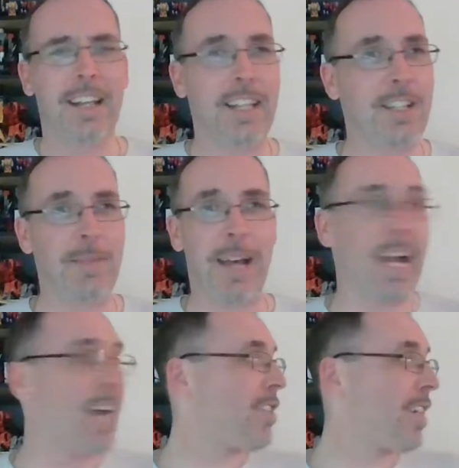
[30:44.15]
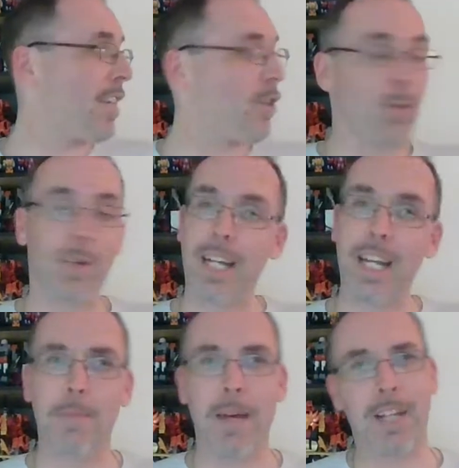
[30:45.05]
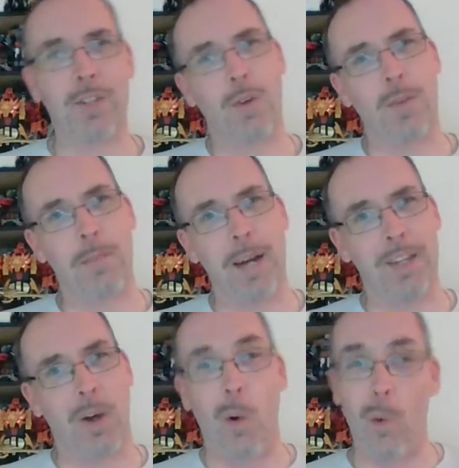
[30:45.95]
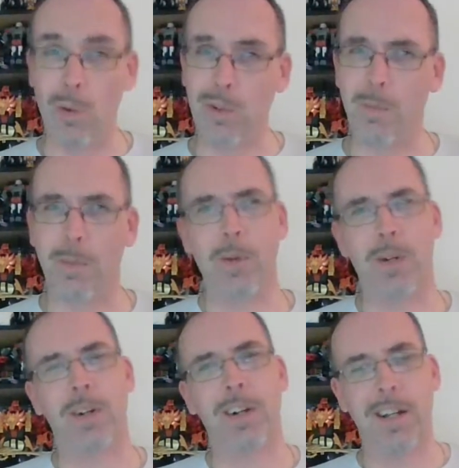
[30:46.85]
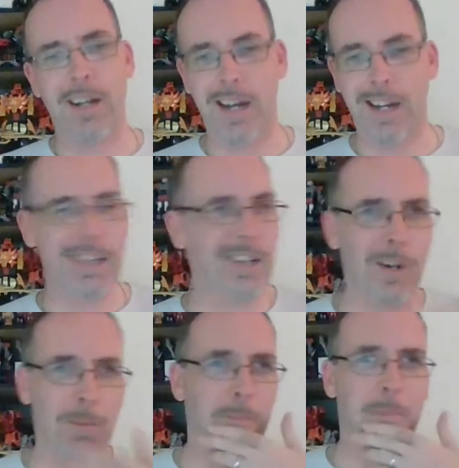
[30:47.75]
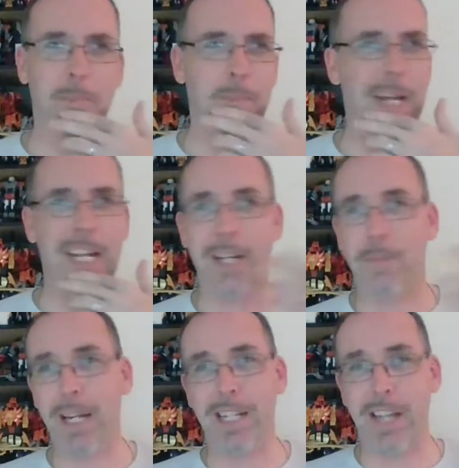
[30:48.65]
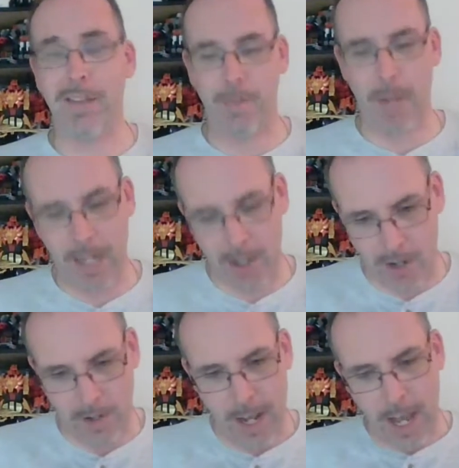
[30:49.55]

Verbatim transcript: Listen, man, I still got two Canadian pennies over by the old computer. You know, penny saved is penny earned.